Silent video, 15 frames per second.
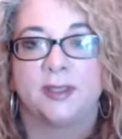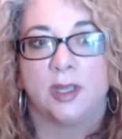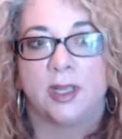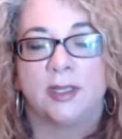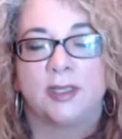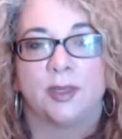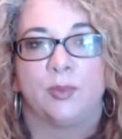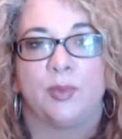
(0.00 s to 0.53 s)

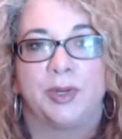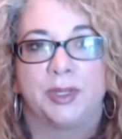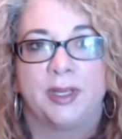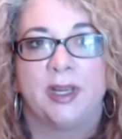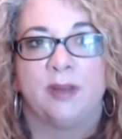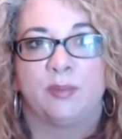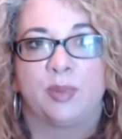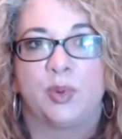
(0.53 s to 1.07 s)
It's really
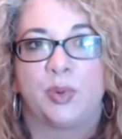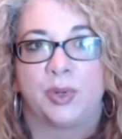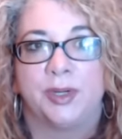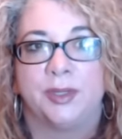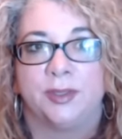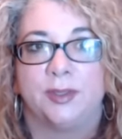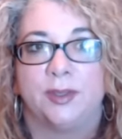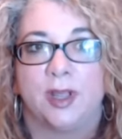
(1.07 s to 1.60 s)

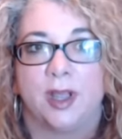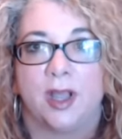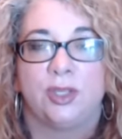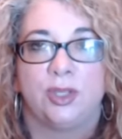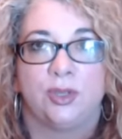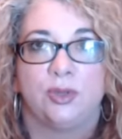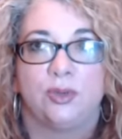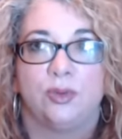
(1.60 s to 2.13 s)
important
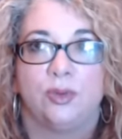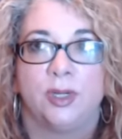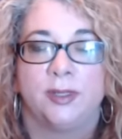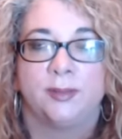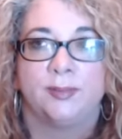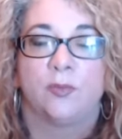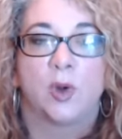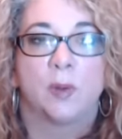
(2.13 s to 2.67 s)
to
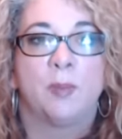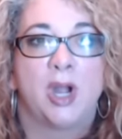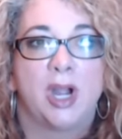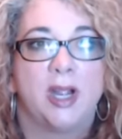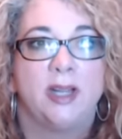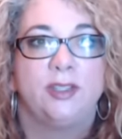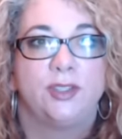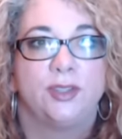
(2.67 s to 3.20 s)

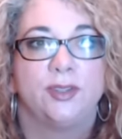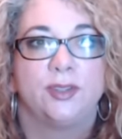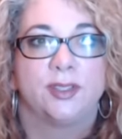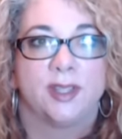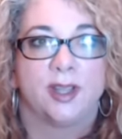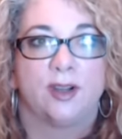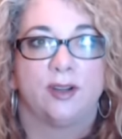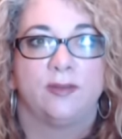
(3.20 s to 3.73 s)
mind
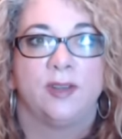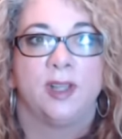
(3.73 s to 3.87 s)
yourself